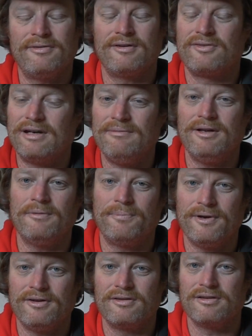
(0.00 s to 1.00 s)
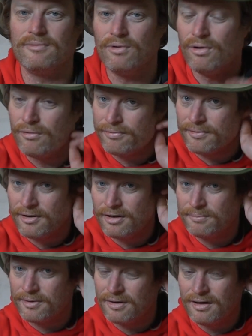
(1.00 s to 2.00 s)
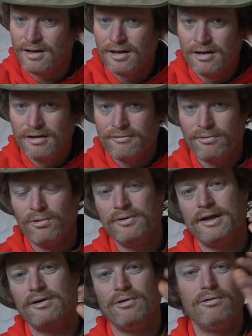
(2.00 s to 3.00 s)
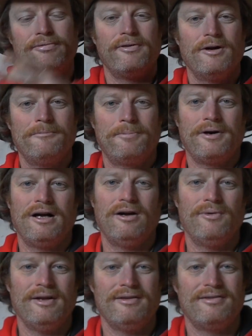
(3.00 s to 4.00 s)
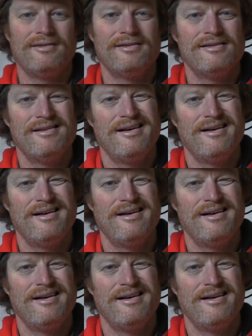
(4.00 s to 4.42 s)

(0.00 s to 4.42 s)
was extremely impressed with them off-road, but for all that off-road prowess,